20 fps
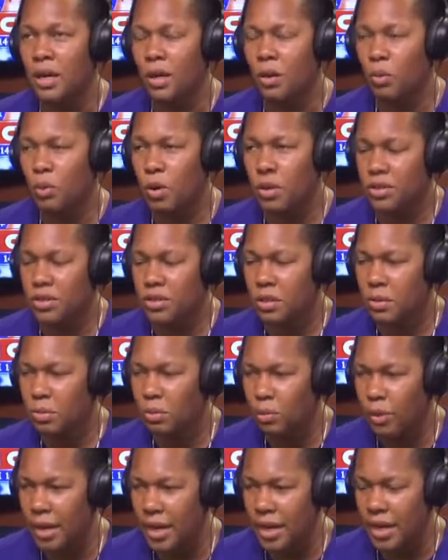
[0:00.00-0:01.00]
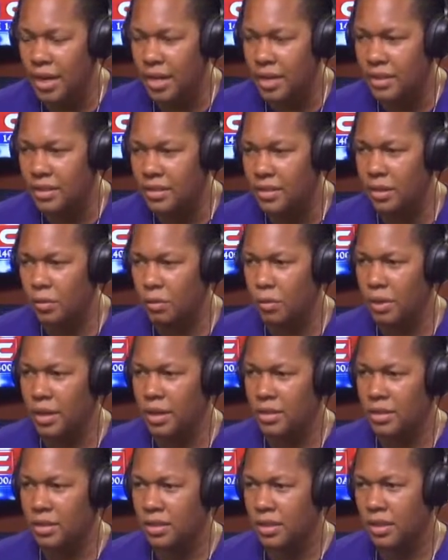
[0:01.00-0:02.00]
what are some ways in
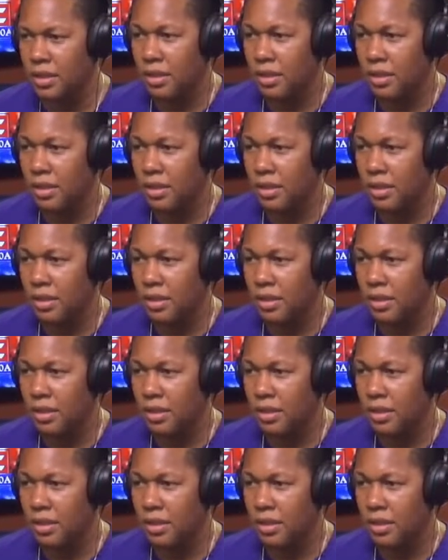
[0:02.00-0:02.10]
which,